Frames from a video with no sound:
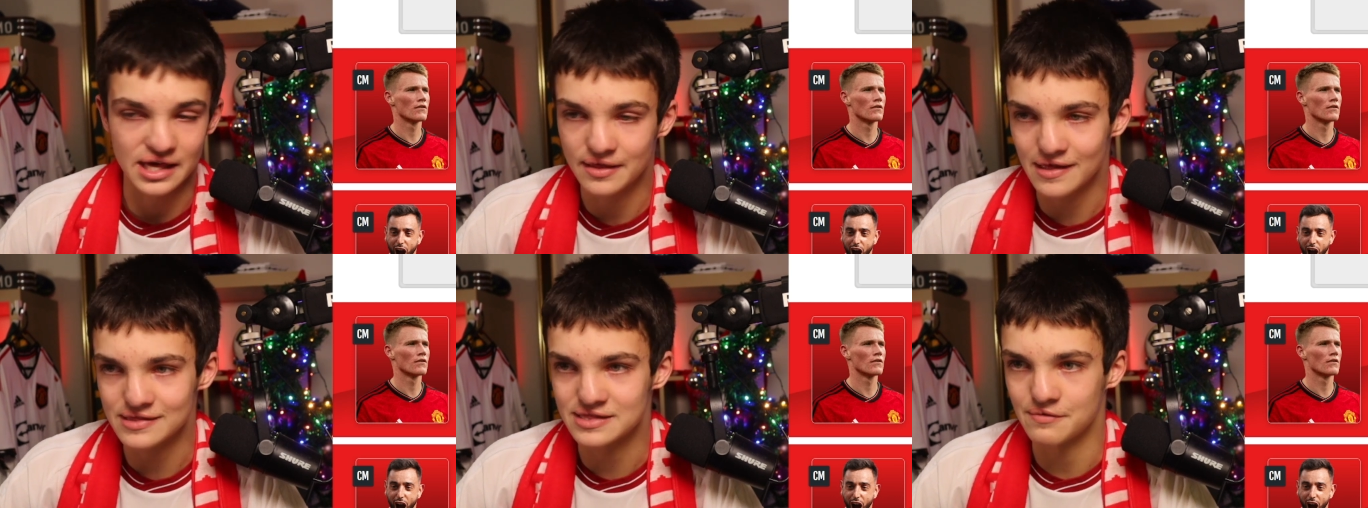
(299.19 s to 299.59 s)

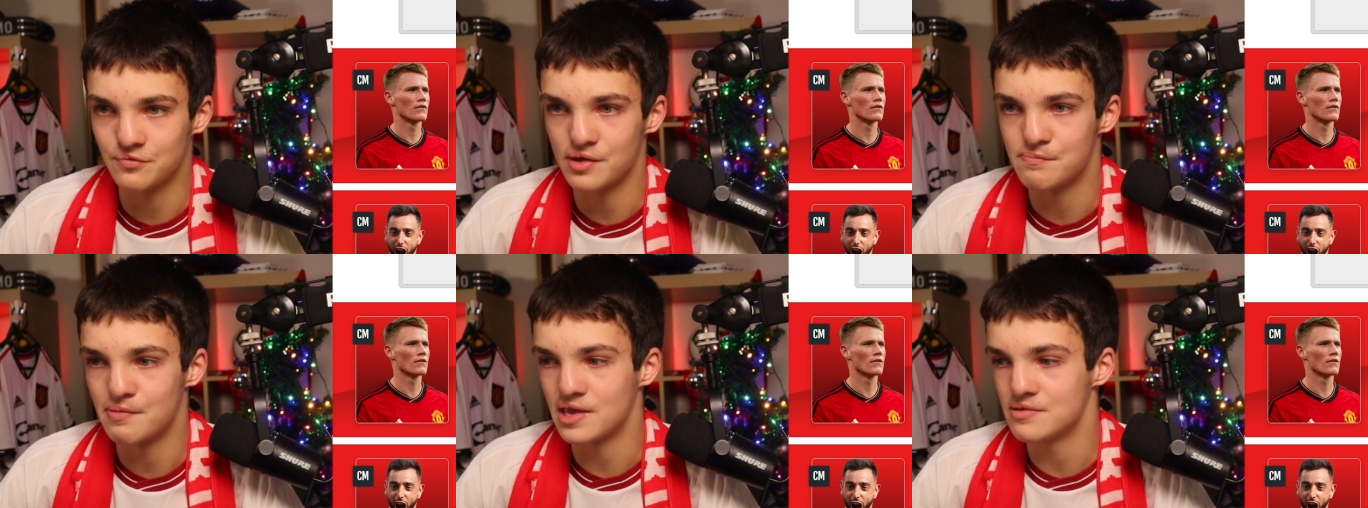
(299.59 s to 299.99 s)
Speaker 1: That's if we
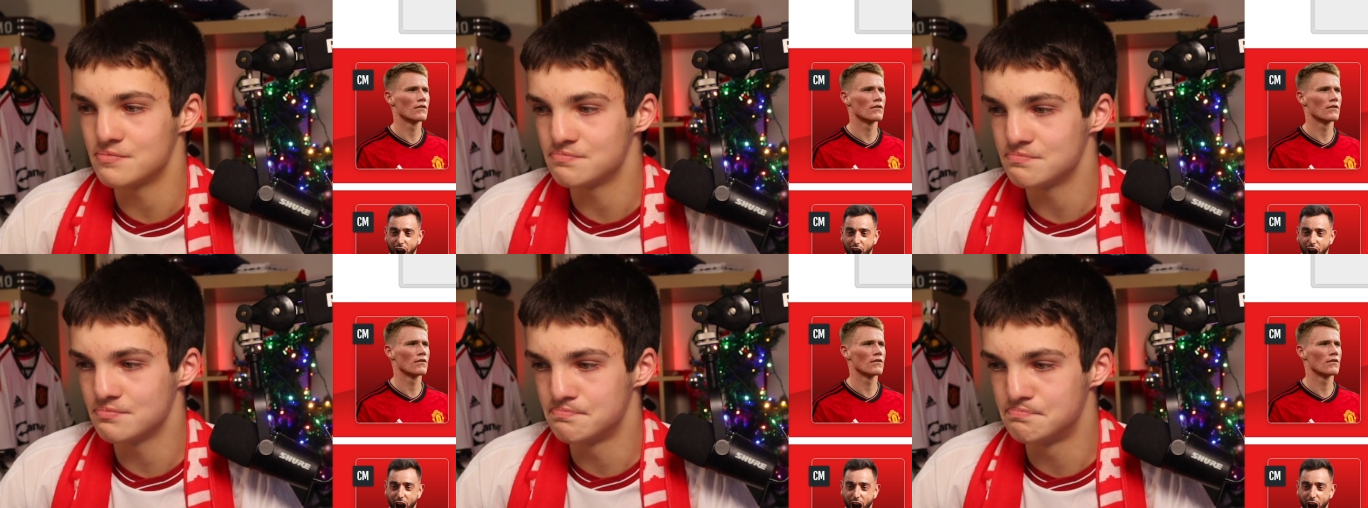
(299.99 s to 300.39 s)
beat
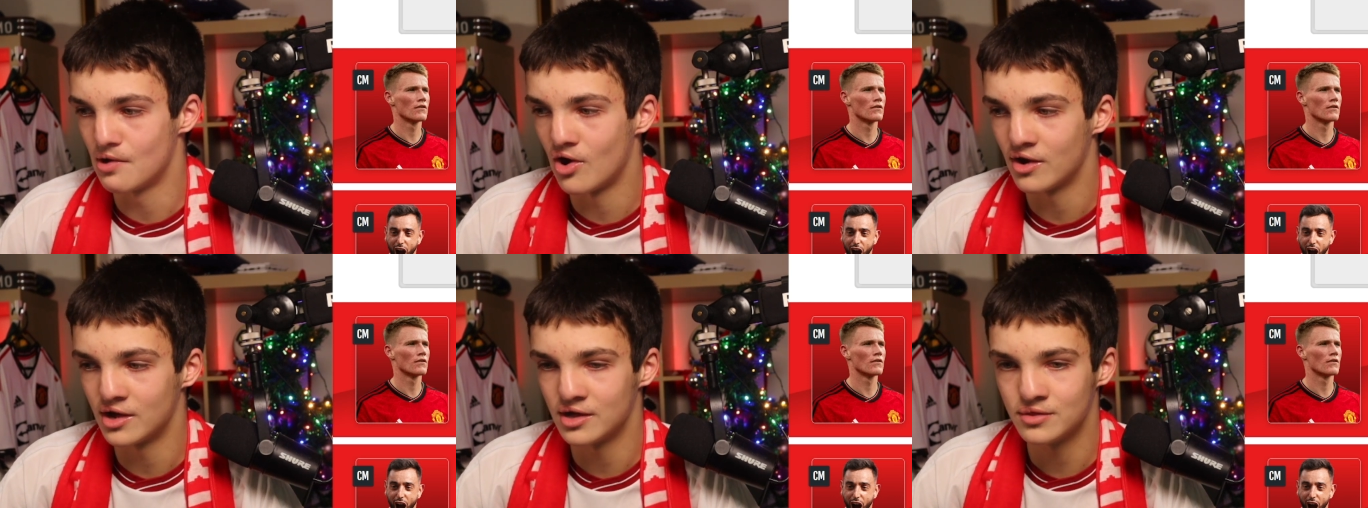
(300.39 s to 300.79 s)

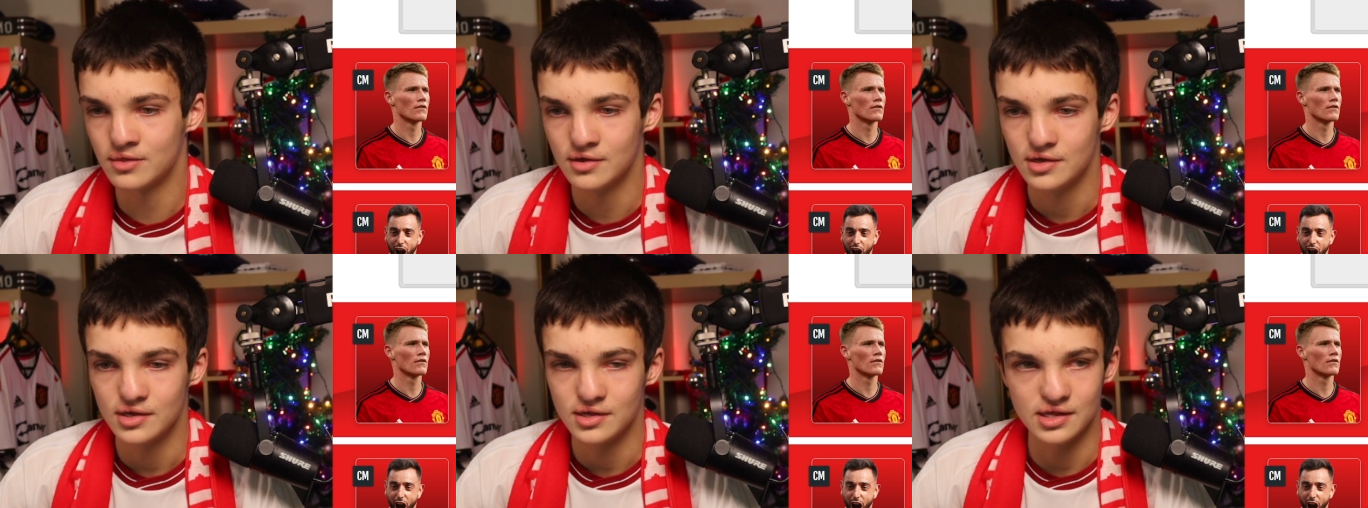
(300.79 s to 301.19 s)
Bayern
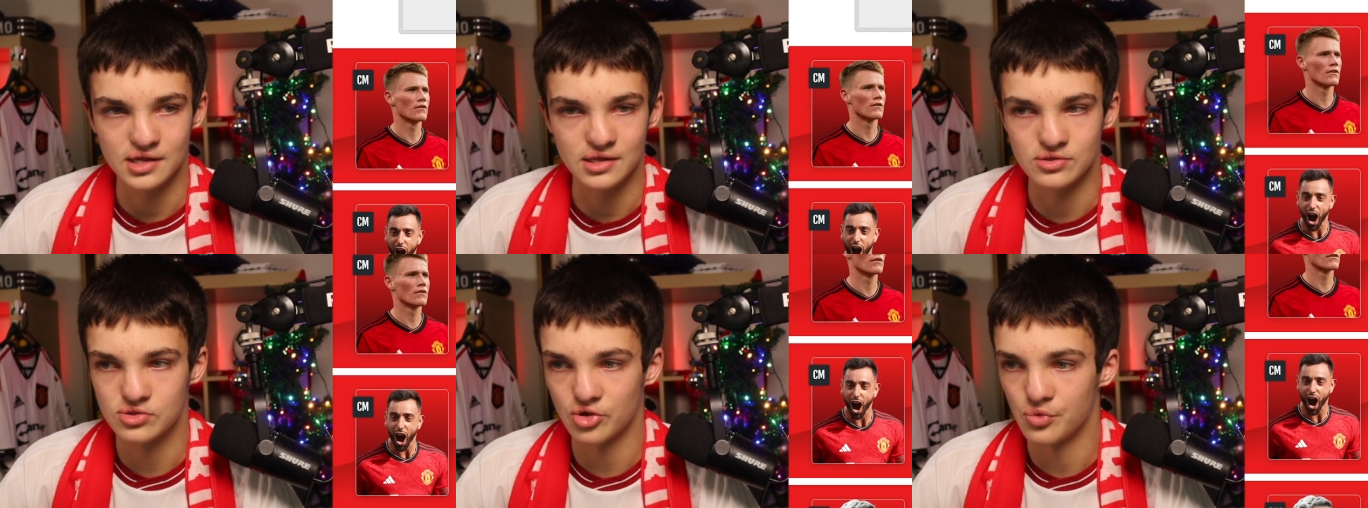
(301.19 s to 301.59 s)
in
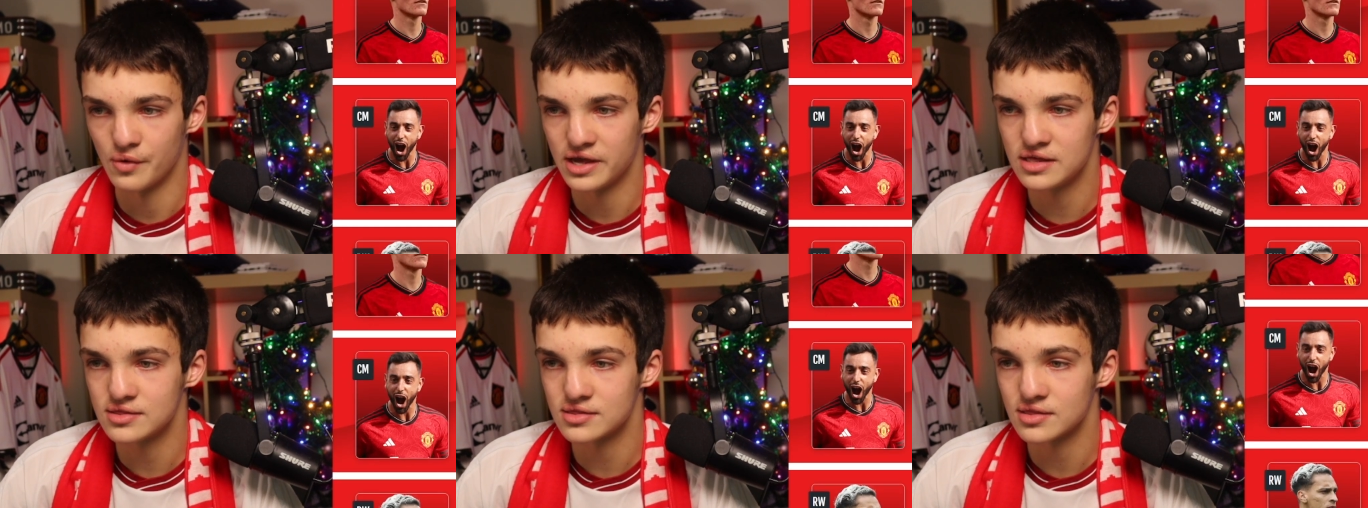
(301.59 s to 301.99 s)
two
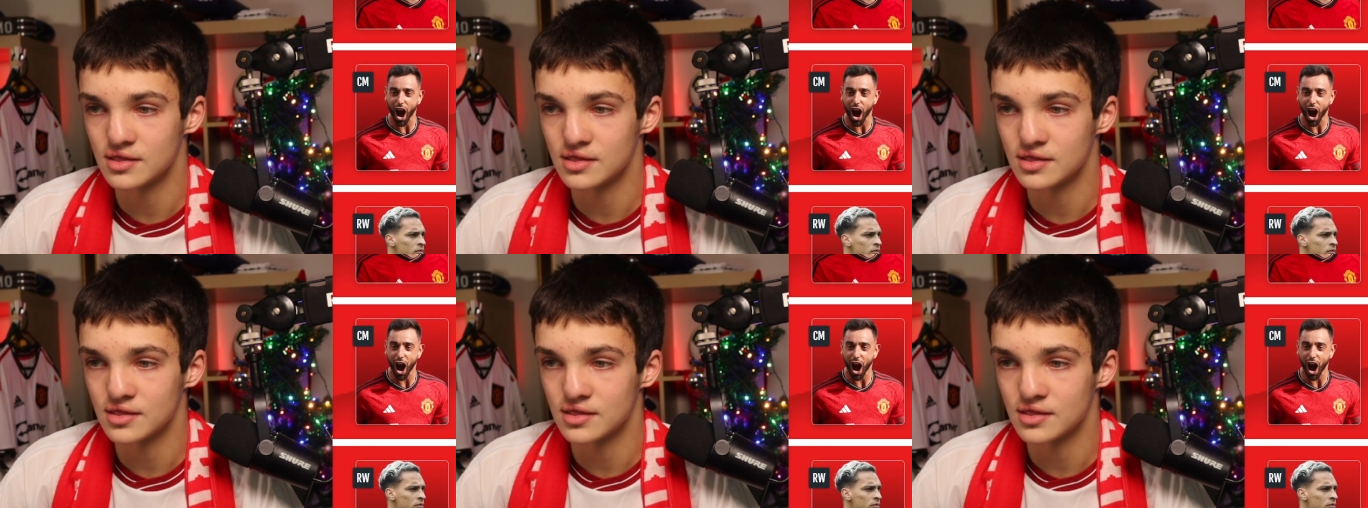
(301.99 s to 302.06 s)
weeks.